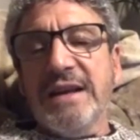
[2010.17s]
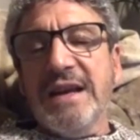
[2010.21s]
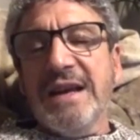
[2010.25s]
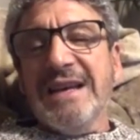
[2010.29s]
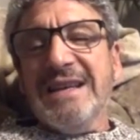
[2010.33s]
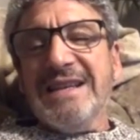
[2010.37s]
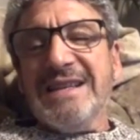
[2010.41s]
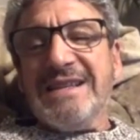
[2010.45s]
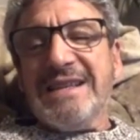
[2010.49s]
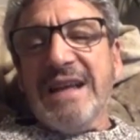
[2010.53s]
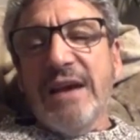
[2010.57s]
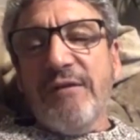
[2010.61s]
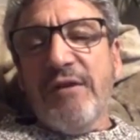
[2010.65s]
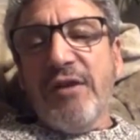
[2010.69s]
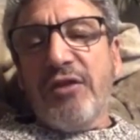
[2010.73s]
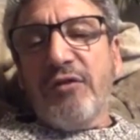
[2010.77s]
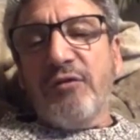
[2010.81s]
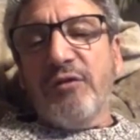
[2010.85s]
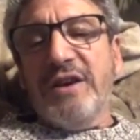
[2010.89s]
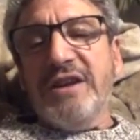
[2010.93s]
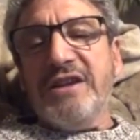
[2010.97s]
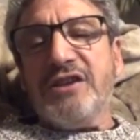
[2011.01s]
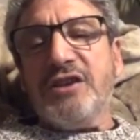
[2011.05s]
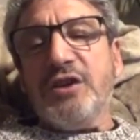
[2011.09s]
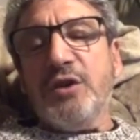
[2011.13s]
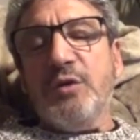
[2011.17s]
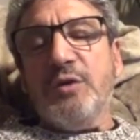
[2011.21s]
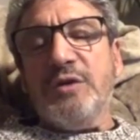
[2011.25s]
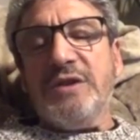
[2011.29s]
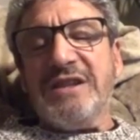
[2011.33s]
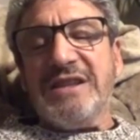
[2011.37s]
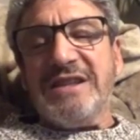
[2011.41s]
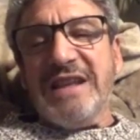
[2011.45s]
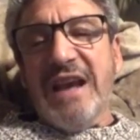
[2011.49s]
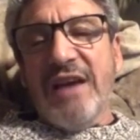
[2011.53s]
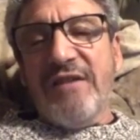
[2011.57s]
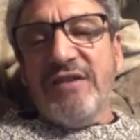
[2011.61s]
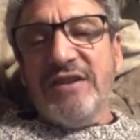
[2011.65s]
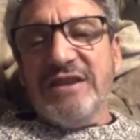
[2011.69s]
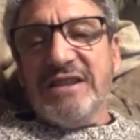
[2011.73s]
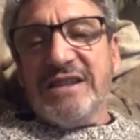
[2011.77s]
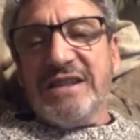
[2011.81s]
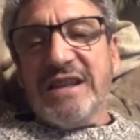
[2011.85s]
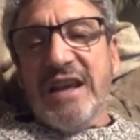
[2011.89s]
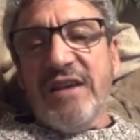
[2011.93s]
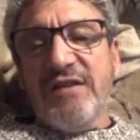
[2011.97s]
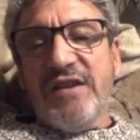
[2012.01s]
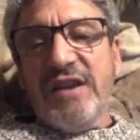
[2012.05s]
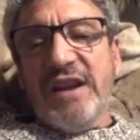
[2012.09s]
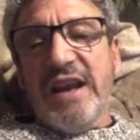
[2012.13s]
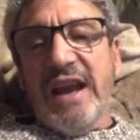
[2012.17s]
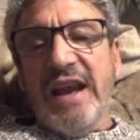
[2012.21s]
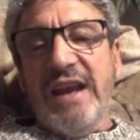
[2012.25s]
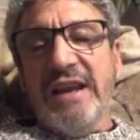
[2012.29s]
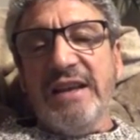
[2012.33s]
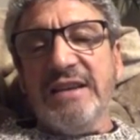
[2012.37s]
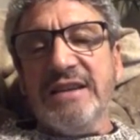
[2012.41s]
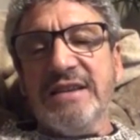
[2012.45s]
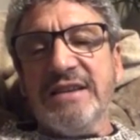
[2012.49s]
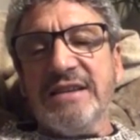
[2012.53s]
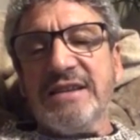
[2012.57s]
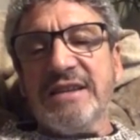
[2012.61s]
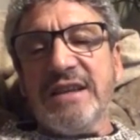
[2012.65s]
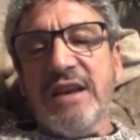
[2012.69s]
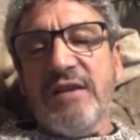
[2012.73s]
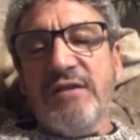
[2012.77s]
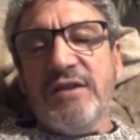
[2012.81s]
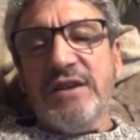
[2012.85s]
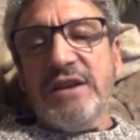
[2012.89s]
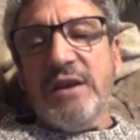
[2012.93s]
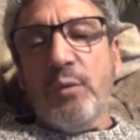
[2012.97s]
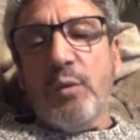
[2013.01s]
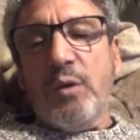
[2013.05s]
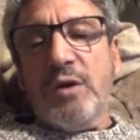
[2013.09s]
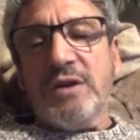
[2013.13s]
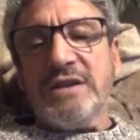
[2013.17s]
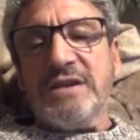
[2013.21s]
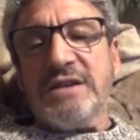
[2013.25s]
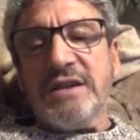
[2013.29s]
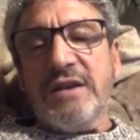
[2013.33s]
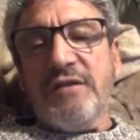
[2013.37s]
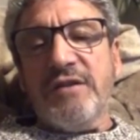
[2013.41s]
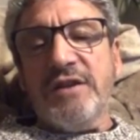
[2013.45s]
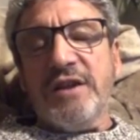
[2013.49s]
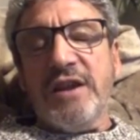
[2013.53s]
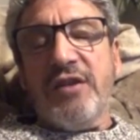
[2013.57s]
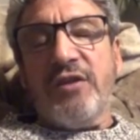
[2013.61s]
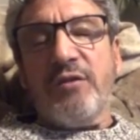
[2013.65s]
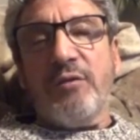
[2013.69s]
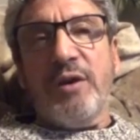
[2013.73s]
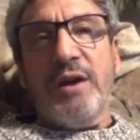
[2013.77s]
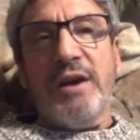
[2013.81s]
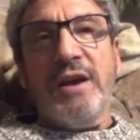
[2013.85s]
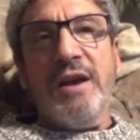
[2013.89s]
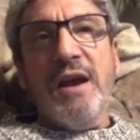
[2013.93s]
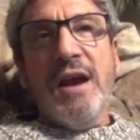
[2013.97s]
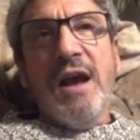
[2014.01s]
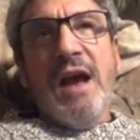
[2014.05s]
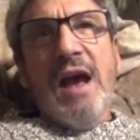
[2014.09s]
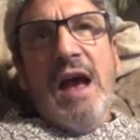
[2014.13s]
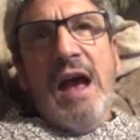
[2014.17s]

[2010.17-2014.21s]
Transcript: 732-778-7173.